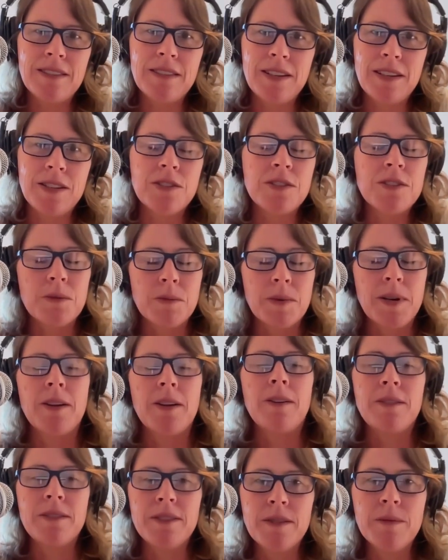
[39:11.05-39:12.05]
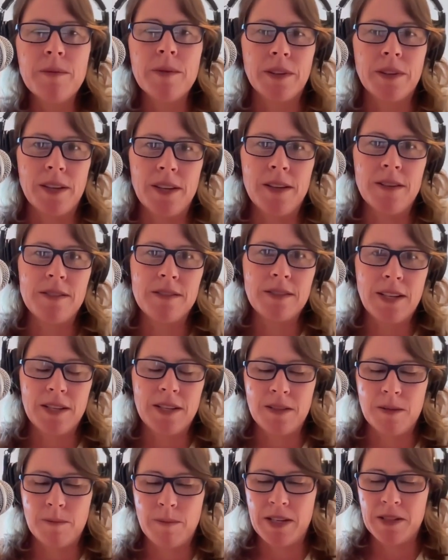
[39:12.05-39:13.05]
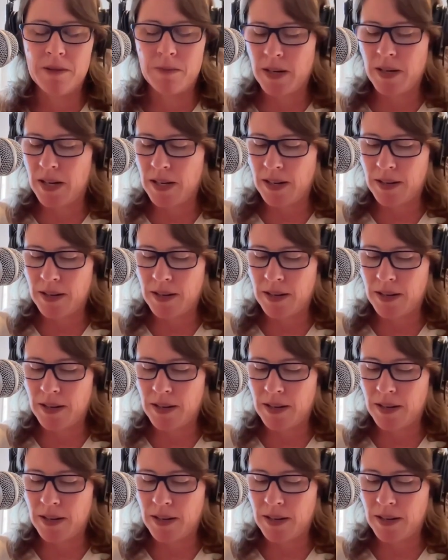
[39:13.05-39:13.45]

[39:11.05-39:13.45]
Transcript: surreal. It really is. That's the best way I can